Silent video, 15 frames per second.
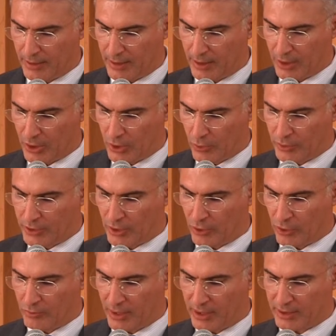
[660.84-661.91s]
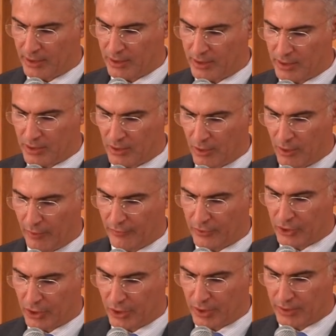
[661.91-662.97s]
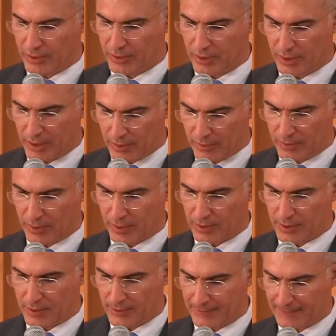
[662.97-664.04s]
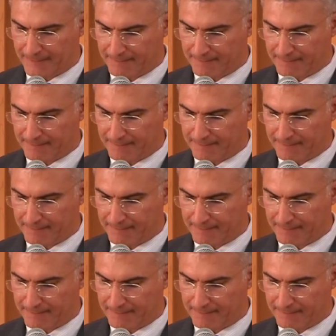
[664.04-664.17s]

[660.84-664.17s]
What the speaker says: including on matters of shared interest.